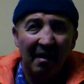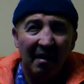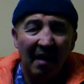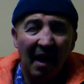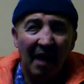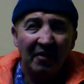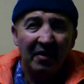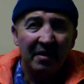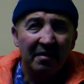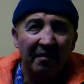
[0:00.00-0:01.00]
I
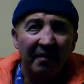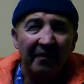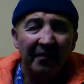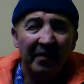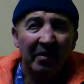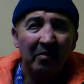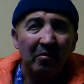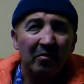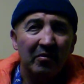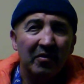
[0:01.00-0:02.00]
just
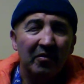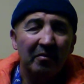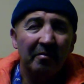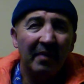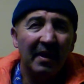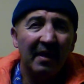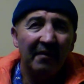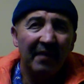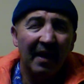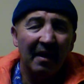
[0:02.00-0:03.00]
refuse to believe
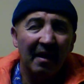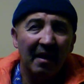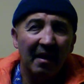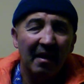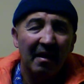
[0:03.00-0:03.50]
that